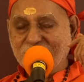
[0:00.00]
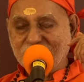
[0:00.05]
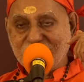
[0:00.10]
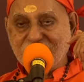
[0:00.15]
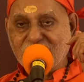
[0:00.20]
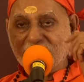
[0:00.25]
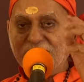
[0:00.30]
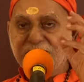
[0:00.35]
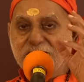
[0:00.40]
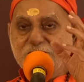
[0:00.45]

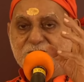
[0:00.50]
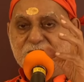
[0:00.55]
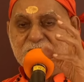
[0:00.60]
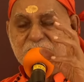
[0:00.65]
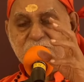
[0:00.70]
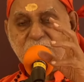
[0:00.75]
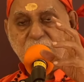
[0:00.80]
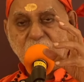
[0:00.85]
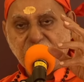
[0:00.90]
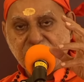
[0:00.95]
There can
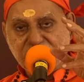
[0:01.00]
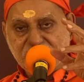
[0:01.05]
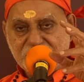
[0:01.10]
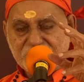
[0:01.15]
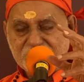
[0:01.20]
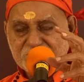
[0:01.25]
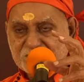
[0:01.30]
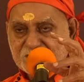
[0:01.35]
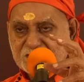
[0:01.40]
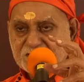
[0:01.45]
be smaller
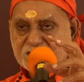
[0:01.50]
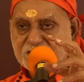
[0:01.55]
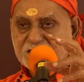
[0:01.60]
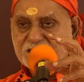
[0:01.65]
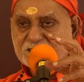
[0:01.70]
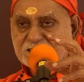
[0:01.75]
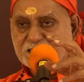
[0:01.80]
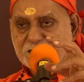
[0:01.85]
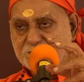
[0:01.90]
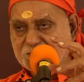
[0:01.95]

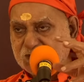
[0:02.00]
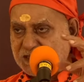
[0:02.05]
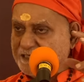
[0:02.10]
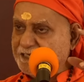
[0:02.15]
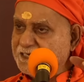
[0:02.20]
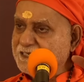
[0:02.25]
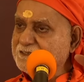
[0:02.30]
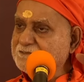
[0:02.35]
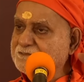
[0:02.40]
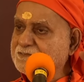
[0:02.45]
infinities and
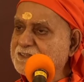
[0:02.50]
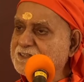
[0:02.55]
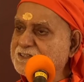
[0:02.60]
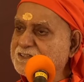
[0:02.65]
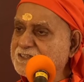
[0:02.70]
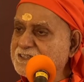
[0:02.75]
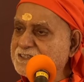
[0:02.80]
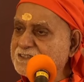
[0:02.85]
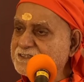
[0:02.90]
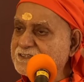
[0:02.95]
bigger
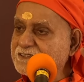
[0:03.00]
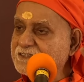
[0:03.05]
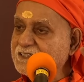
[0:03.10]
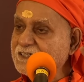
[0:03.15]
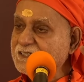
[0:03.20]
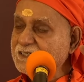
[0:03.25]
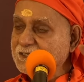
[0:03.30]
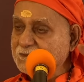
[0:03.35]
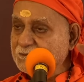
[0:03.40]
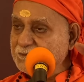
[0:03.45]
infinities.
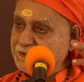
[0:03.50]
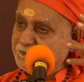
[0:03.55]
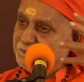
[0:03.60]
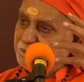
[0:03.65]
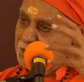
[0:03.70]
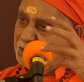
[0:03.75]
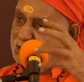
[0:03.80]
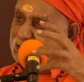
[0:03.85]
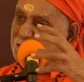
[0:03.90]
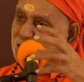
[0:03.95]

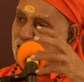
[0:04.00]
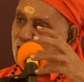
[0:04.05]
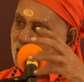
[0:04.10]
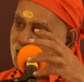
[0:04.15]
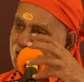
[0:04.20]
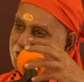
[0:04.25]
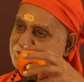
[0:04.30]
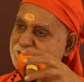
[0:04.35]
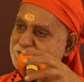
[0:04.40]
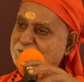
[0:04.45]
Both,
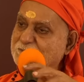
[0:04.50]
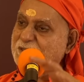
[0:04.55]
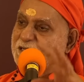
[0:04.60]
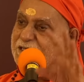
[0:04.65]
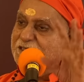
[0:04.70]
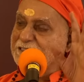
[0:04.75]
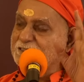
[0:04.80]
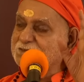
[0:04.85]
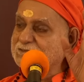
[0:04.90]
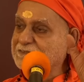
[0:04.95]
all of them
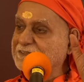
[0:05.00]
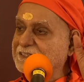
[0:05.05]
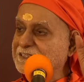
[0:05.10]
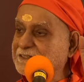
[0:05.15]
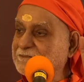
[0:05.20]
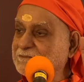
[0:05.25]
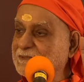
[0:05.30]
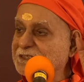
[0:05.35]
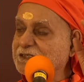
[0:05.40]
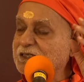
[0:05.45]
are
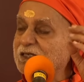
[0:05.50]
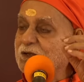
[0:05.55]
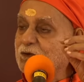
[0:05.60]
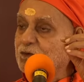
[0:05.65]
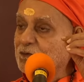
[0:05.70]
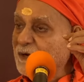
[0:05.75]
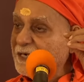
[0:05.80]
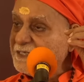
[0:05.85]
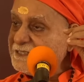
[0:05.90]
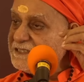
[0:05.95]
infinity. But
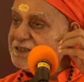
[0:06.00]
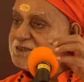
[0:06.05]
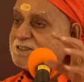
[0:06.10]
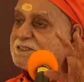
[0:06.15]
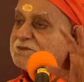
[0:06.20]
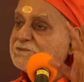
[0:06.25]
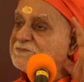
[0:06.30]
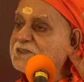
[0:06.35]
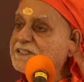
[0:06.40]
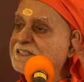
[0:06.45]
what
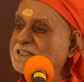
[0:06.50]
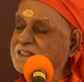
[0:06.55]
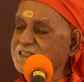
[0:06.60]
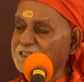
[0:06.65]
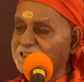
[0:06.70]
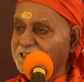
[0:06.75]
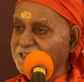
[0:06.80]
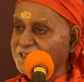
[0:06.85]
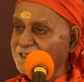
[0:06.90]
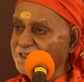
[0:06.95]
is
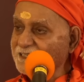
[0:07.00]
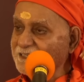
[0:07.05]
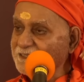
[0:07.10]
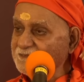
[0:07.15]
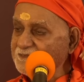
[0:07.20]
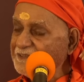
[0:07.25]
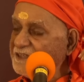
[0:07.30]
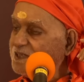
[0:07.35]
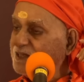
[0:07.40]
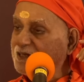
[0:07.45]
infinity then?
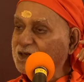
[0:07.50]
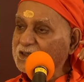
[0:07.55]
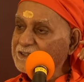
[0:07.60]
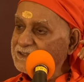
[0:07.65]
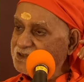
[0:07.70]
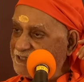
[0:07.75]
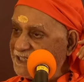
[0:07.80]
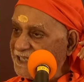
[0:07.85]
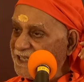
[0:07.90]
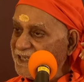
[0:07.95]
We
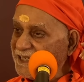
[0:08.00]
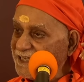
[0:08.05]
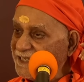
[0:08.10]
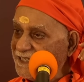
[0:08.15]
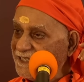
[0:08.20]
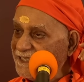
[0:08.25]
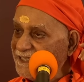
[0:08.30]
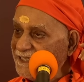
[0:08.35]
cannot say.